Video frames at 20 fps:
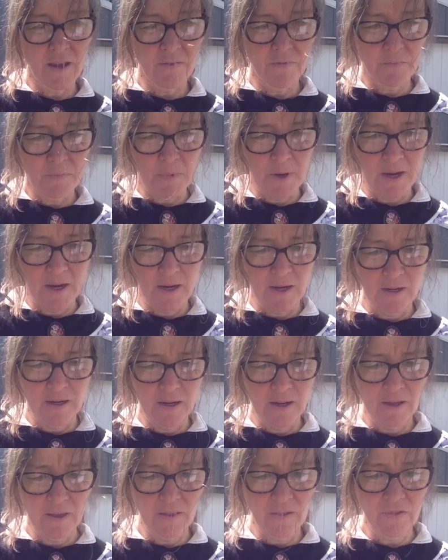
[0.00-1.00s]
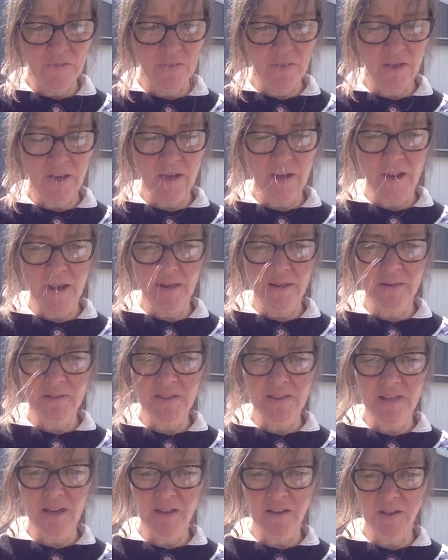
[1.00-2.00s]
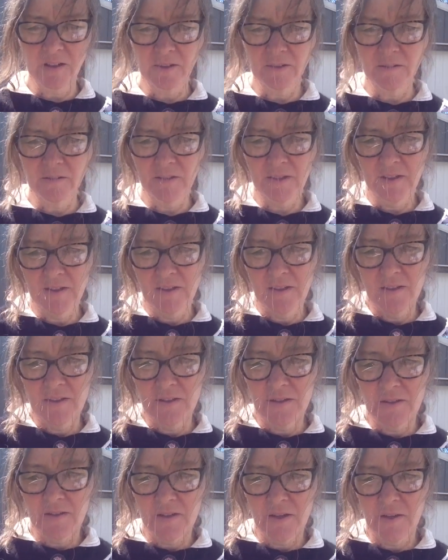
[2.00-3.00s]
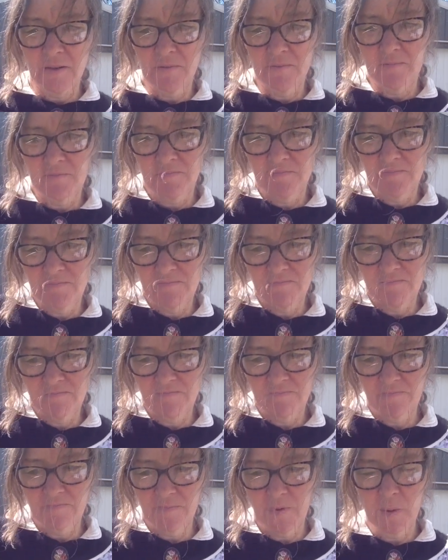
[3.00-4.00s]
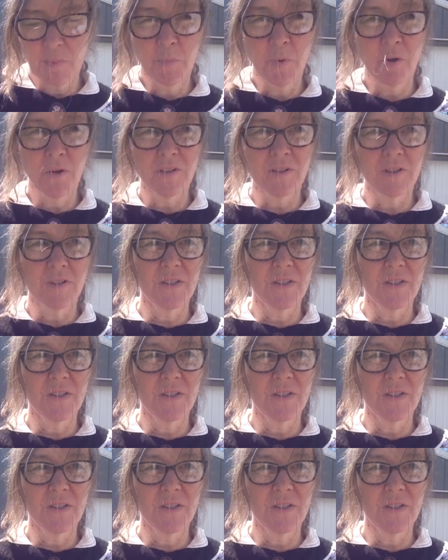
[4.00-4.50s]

have made that tell some important